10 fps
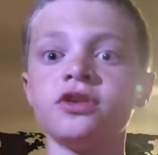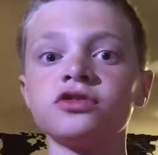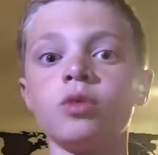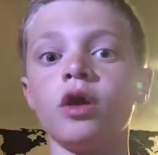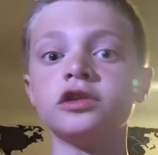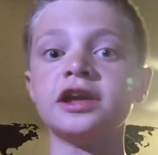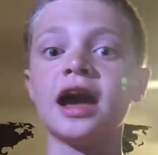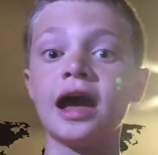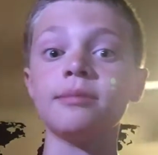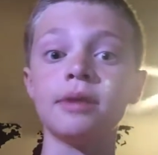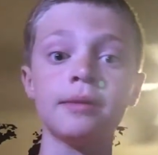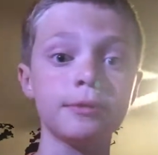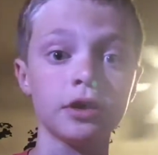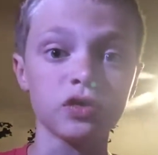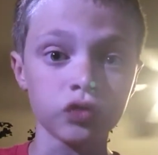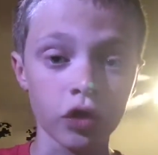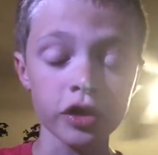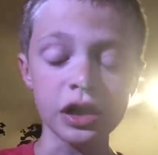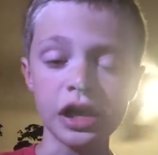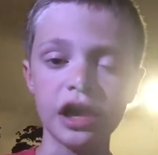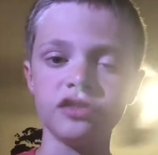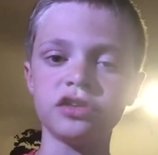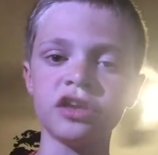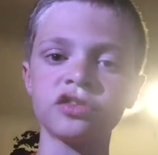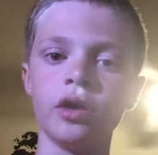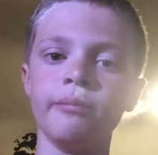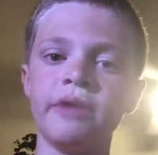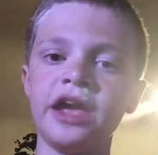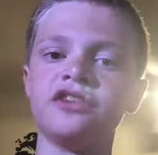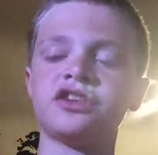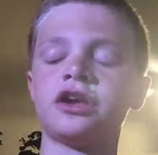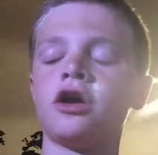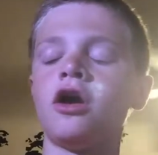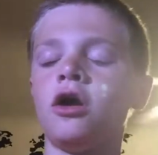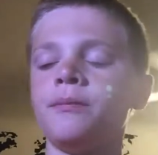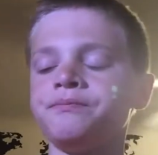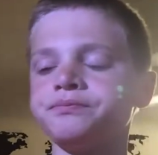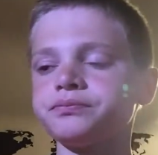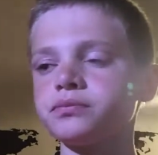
this quality on my PS4 is just amazing. Um